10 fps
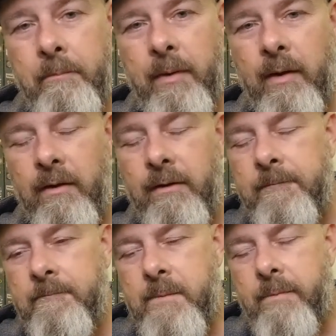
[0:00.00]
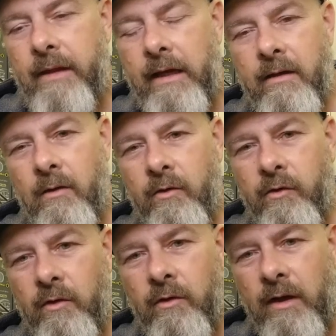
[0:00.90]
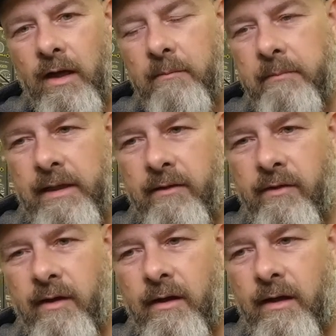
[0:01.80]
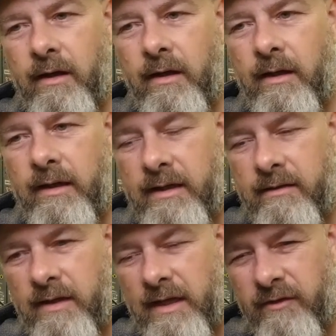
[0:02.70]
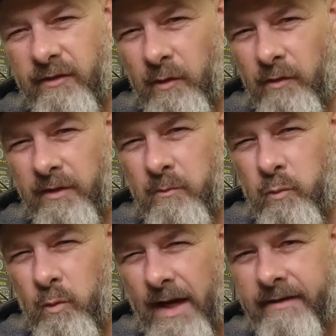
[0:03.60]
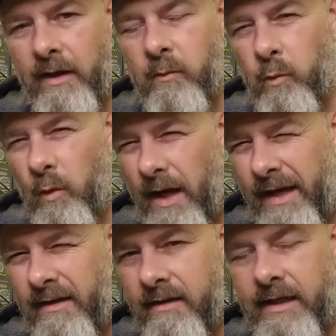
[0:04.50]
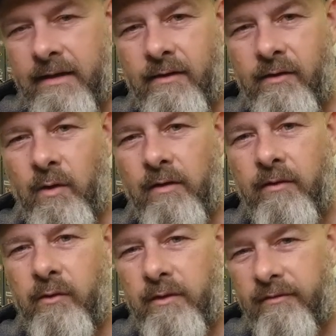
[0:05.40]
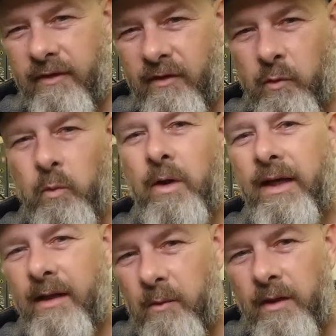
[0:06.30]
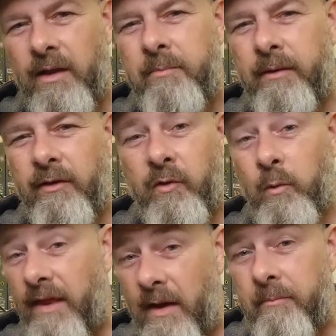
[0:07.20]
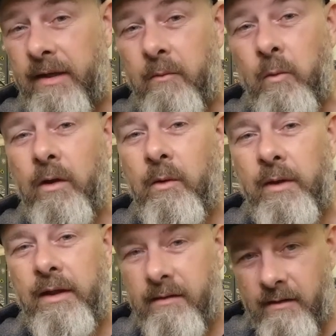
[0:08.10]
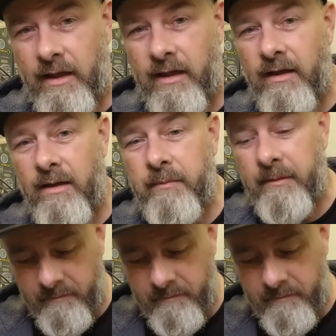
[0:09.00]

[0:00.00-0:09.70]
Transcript: but it also means that it slows it right down right at the end of the travel, so it feels really, really plush without being wallowy. I